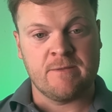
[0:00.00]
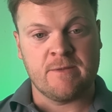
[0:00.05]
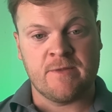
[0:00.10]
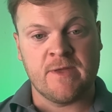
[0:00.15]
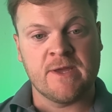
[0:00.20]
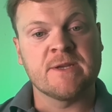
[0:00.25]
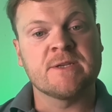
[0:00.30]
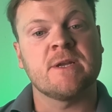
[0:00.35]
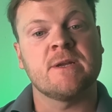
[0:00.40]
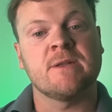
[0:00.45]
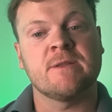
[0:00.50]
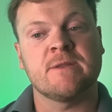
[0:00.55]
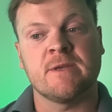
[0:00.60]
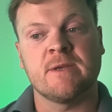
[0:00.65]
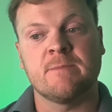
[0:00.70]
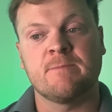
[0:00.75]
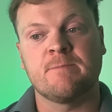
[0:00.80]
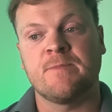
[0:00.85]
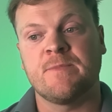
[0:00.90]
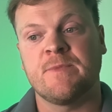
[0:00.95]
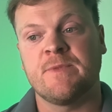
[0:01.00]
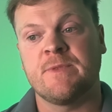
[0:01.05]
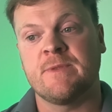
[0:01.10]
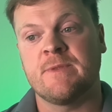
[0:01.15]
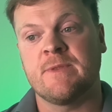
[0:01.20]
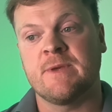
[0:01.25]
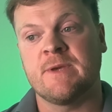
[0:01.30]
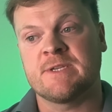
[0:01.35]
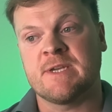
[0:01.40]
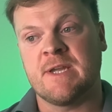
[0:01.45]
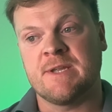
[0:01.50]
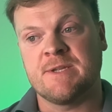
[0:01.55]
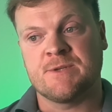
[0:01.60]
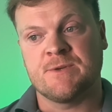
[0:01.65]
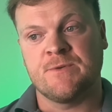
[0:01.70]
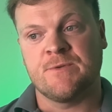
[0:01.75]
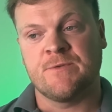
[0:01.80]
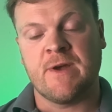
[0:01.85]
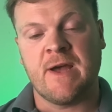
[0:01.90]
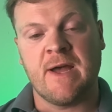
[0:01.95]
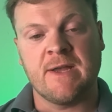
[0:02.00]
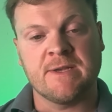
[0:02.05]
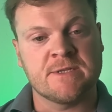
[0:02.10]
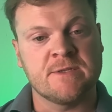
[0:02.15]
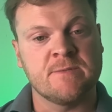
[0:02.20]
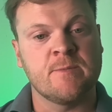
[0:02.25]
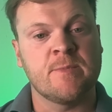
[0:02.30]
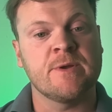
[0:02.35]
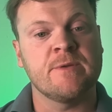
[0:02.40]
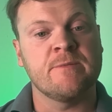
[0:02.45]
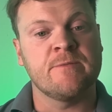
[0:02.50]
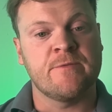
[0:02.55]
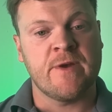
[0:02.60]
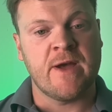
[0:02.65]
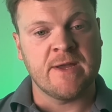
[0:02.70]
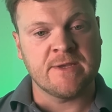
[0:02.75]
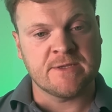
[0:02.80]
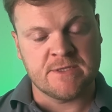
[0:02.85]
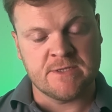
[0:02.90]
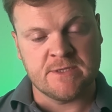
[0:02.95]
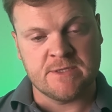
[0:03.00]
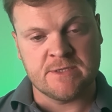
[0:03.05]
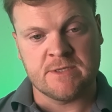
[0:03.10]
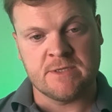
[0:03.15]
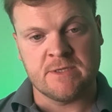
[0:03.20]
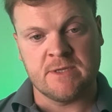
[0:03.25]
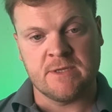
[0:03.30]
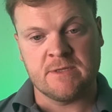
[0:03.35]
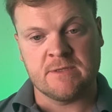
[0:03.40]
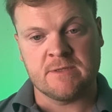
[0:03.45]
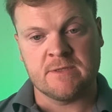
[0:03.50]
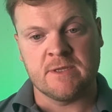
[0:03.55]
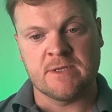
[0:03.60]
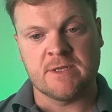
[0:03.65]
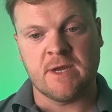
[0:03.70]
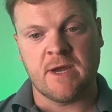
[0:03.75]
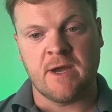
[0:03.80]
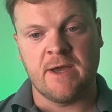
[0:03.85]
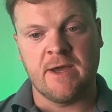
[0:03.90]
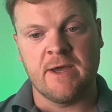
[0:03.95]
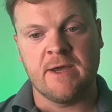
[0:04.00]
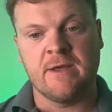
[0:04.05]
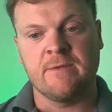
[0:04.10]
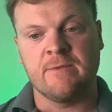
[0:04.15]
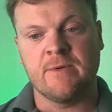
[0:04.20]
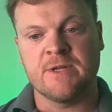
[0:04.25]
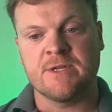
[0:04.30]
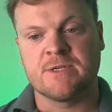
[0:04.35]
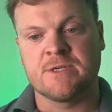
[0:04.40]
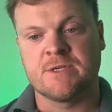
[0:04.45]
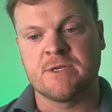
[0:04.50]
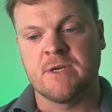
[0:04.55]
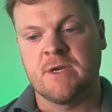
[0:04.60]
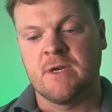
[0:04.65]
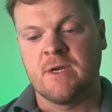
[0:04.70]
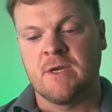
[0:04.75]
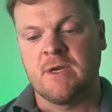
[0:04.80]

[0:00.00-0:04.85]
things like the essential fats and putting fats into the diet, which